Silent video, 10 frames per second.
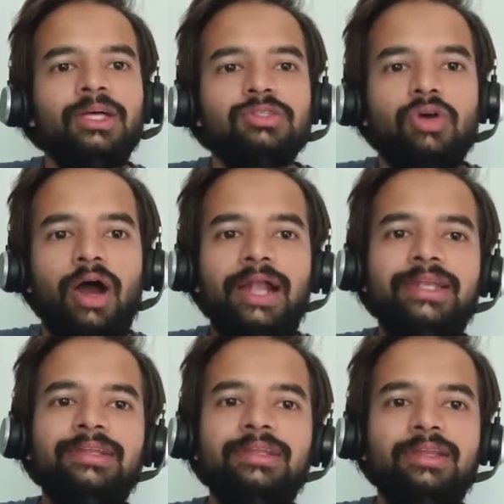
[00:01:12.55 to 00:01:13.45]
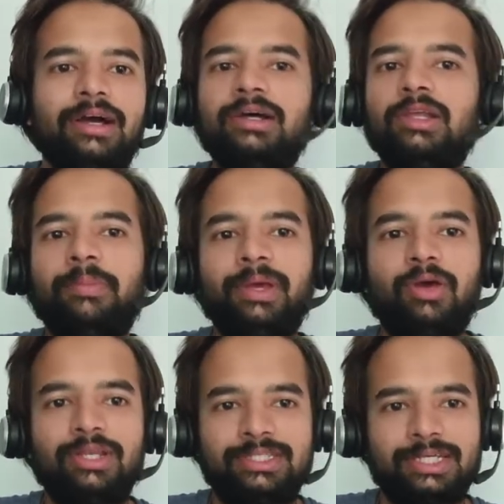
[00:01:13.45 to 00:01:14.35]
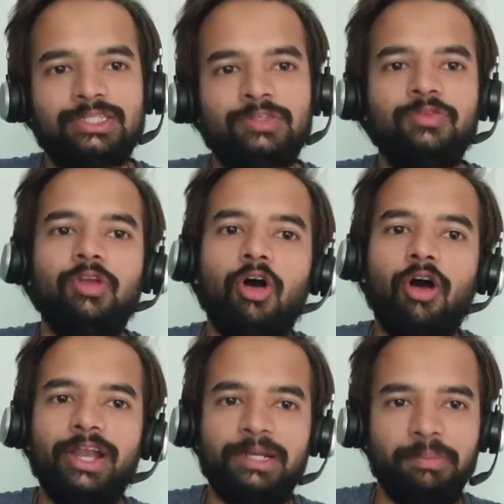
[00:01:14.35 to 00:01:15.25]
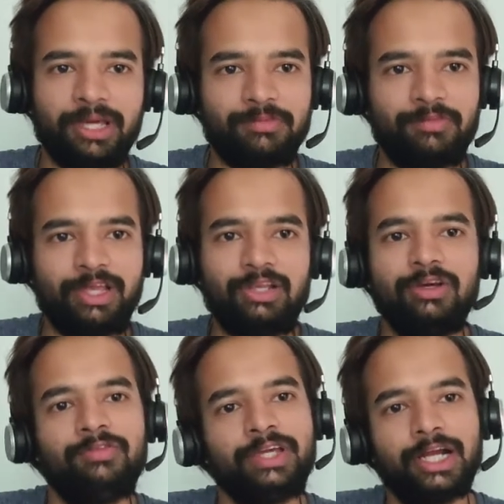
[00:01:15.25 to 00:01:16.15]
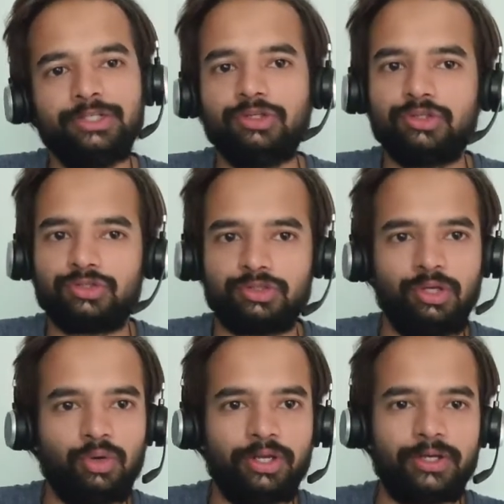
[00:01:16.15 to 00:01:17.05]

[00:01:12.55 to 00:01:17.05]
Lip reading: So until an API call is successful or it becomes failure, we continue to show the loader.